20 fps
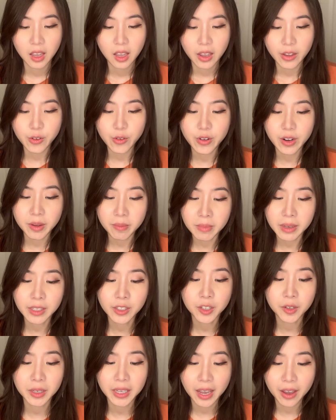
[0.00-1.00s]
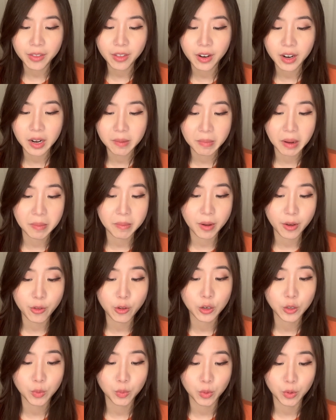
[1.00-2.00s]
You knit me together in my
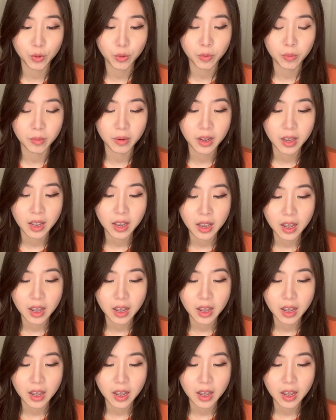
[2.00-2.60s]
mother's womb.